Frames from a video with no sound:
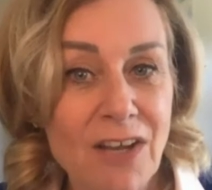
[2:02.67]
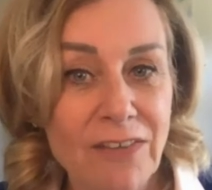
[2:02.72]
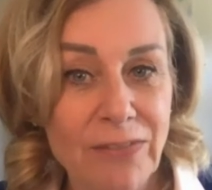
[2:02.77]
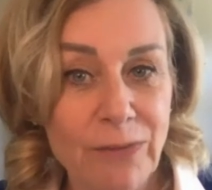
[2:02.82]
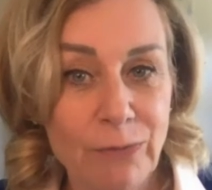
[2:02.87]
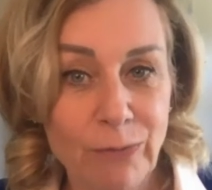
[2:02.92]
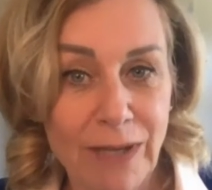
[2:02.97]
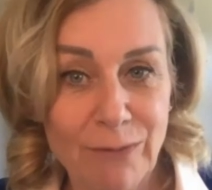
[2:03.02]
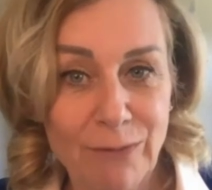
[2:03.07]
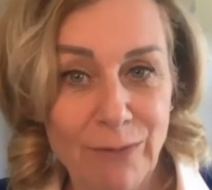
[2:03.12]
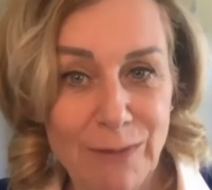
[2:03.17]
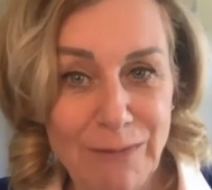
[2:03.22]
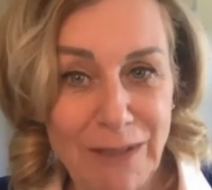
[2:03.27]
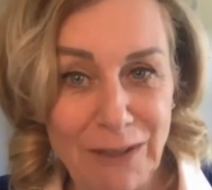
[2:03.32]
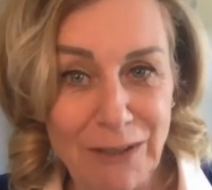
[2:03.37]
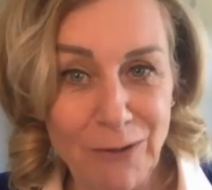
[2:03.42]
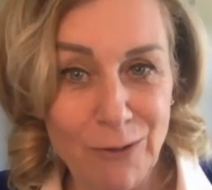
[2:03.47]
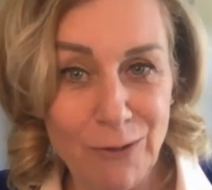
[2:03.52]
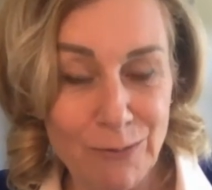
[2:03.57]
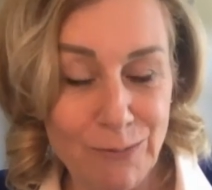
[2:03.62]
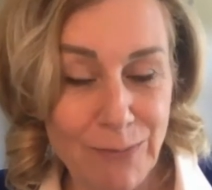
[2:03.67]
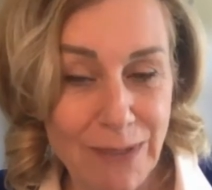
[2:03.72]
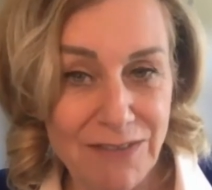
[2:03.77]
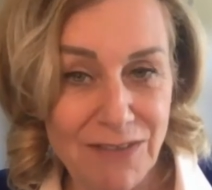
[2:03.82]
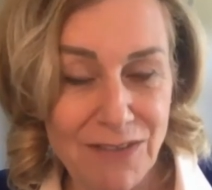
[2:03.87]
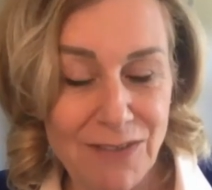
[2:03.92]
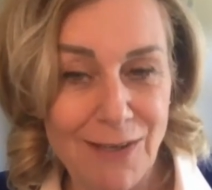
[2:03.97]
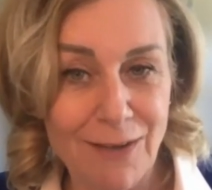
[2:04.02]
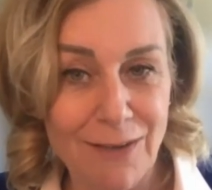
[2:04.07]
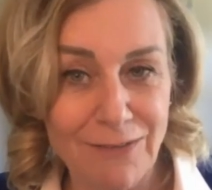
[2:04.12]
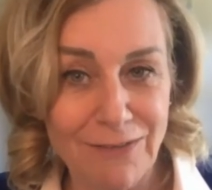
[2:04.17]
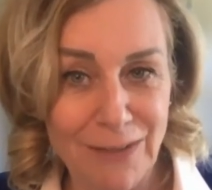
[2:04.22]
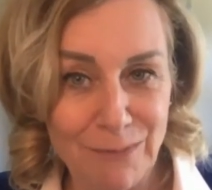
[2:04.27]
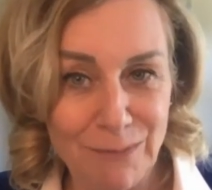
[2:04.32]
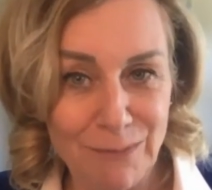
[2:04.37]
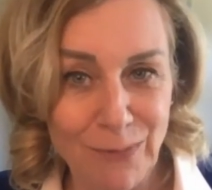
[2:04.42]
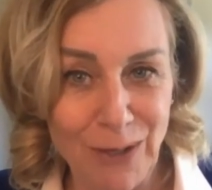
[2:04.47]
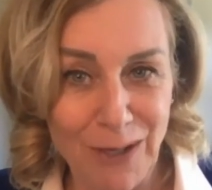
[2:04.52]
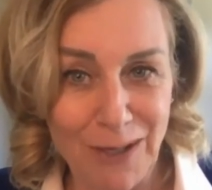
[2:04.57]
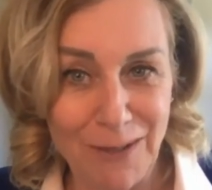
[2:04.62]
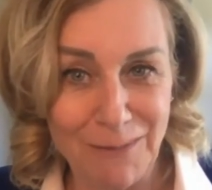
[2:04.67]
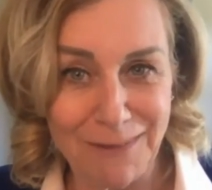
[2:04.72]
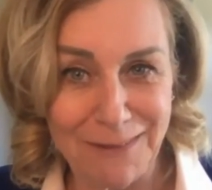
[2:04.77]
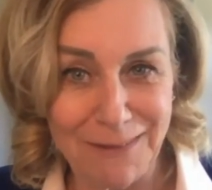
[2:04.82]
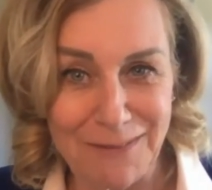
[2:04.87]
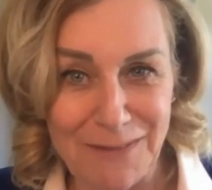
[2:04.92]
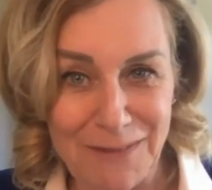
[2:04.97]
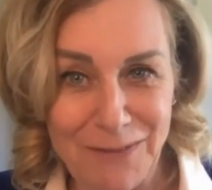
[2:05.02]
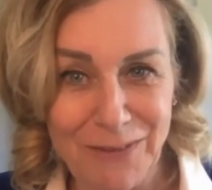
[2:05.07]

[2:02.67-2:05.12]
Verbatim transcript: way women go about solving problems.